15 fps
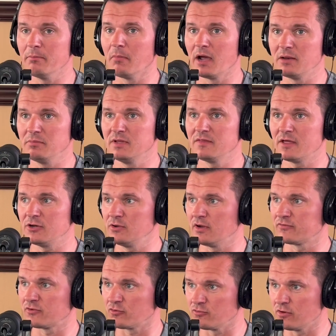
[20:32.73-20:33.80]
might mean that you have
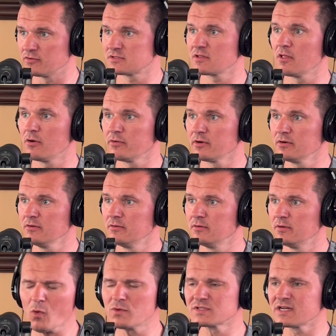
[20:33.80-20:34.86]
to grow slower.
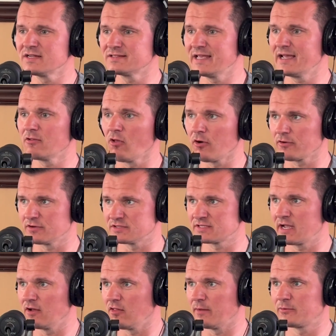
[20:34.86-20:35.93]
It's going to take longer to
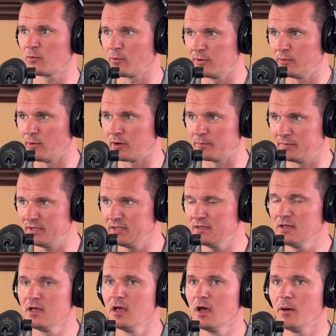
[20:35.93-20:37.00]
scale up to where you want to be.
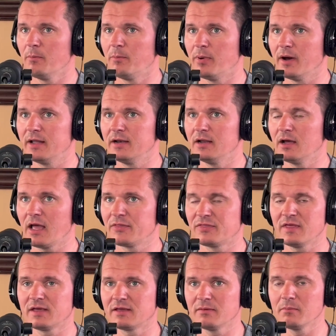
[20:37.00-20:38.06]
But I
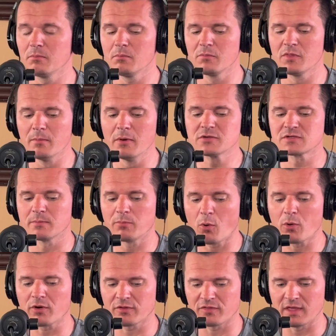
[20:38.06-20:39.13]
think the most
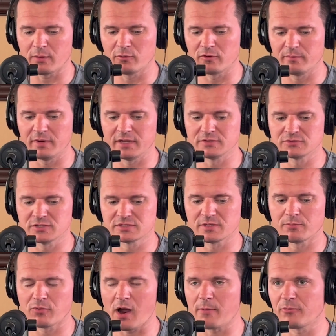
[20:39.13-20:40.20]
important thing would have been just some
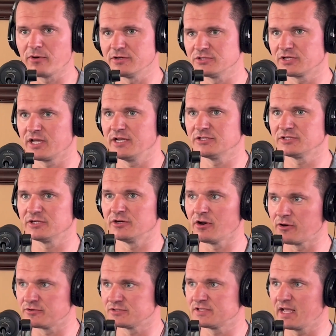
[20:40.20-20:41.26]
proper education and
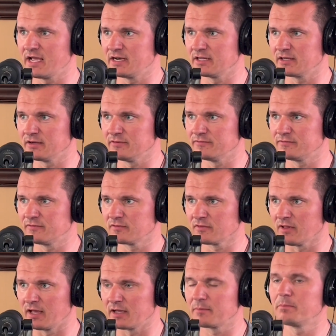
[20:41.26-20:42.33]
understanding of
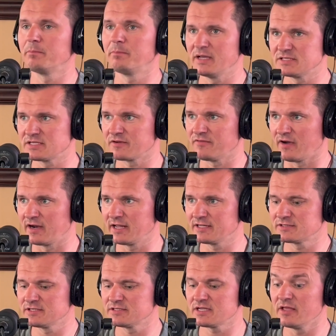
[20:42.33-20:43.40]
like basic
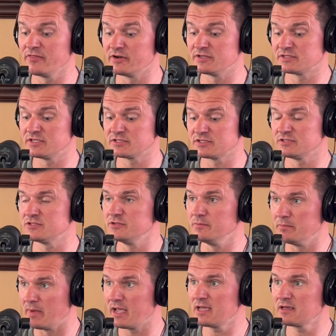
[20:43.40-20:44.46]
finances and the decisions you
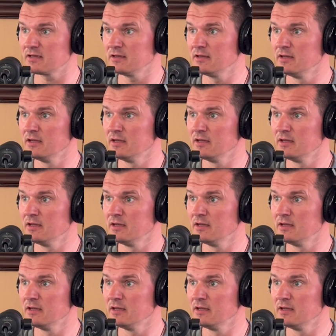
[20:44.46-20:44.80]
make.